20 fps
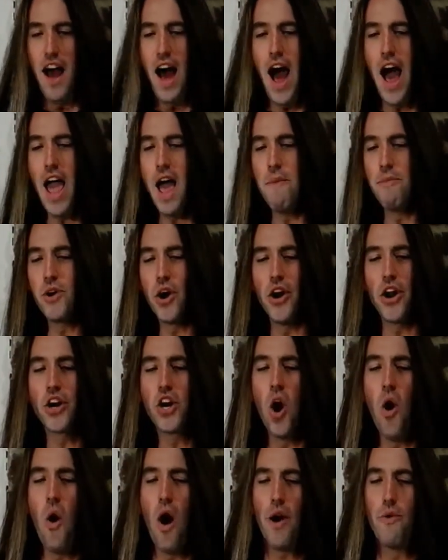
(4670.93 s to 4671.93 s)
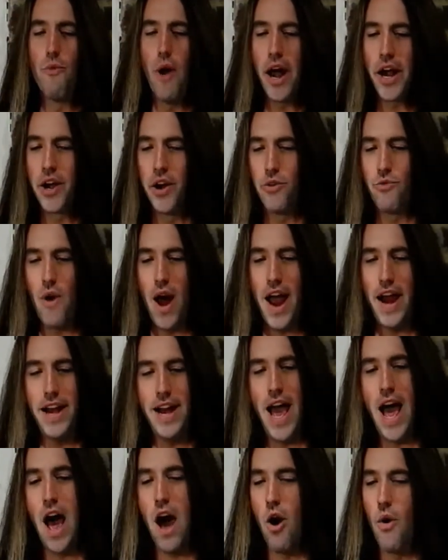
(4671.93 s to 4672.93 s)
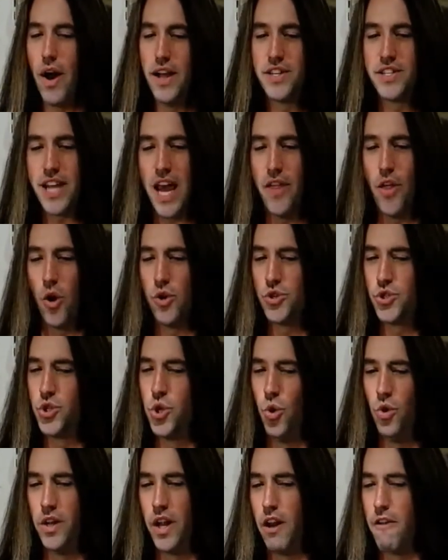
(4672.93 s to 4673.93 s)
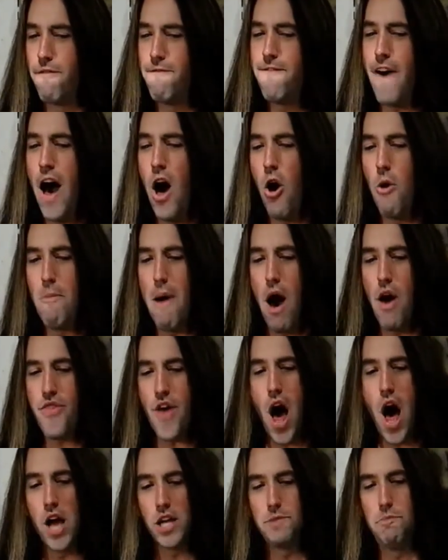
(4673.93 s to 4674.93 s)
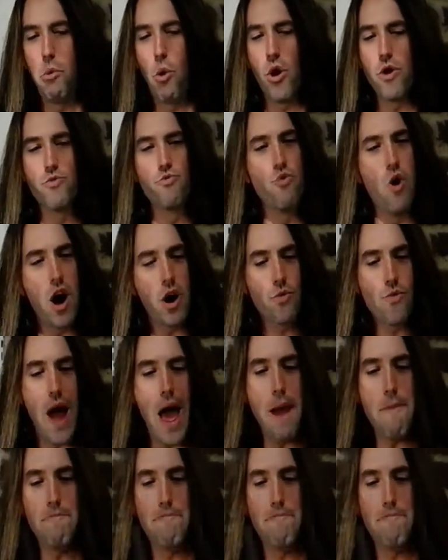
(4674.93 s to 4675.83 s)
I am going to go on record right now and say those two little foul mouthed Osbourne rugrat